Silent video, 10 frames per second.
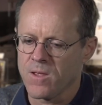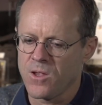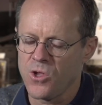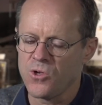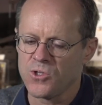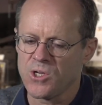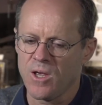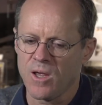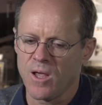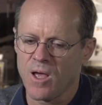
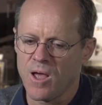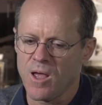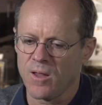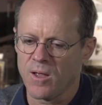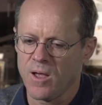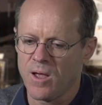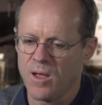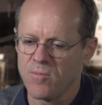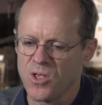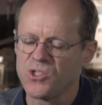using
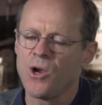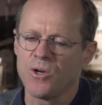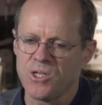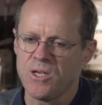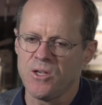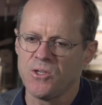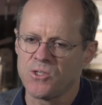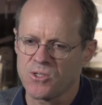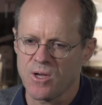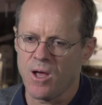
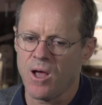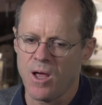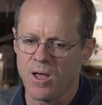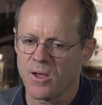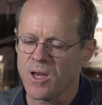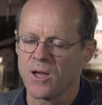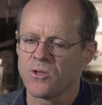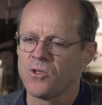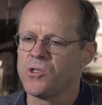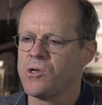CRTs
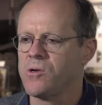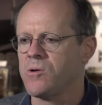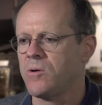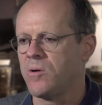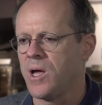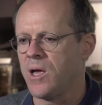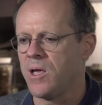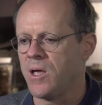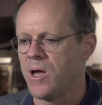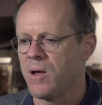connected to
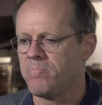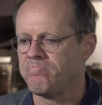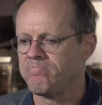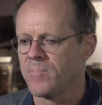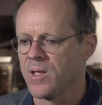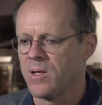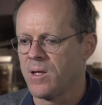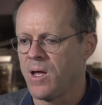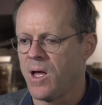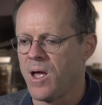
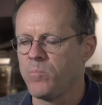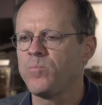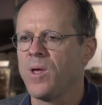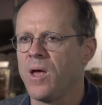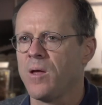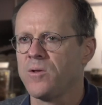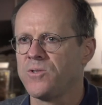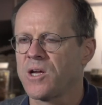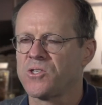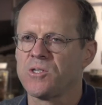a
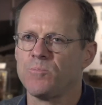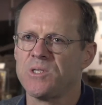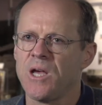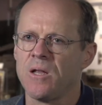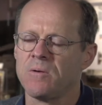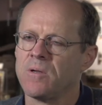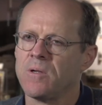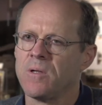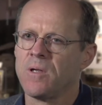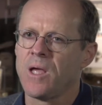DEC System 10.
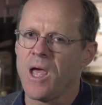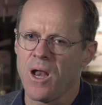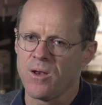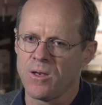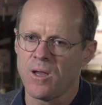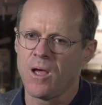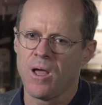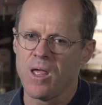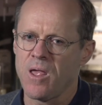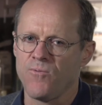And
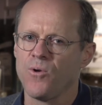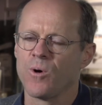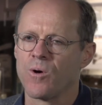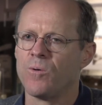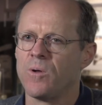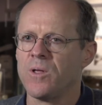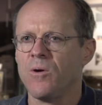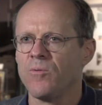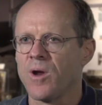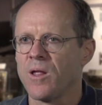if you were cool,
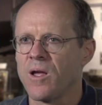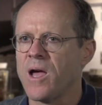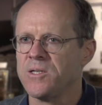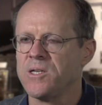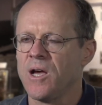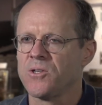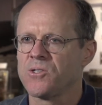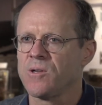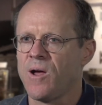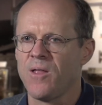you're running
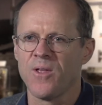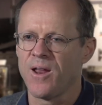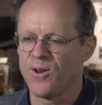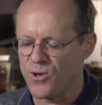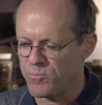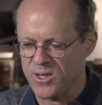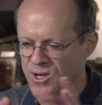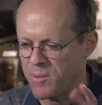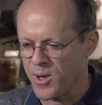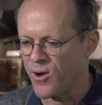ITS on that, and you'd be
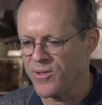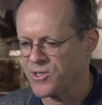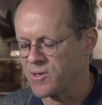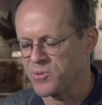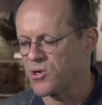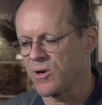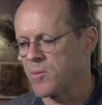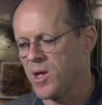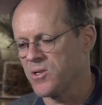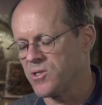typing all these obscure
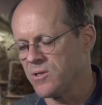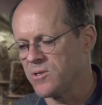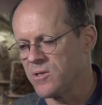commands in